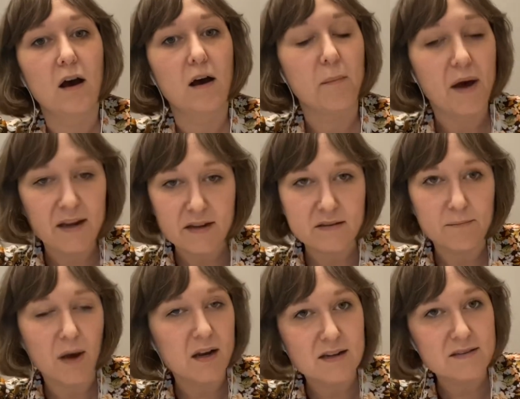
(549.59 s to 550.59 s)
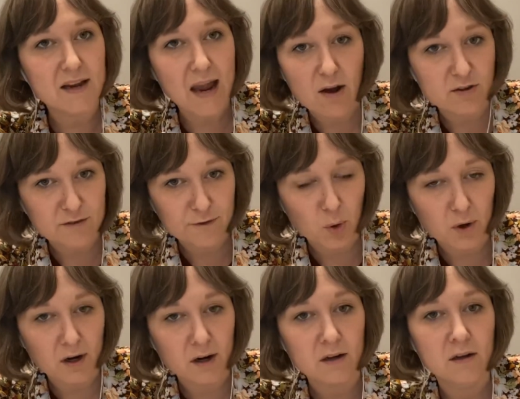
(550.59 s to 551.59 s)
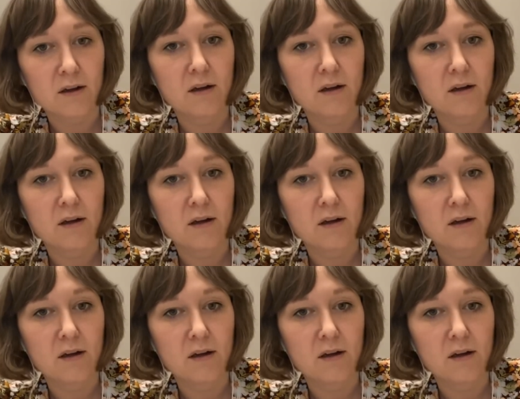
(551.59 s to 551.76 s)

Money is accounted for.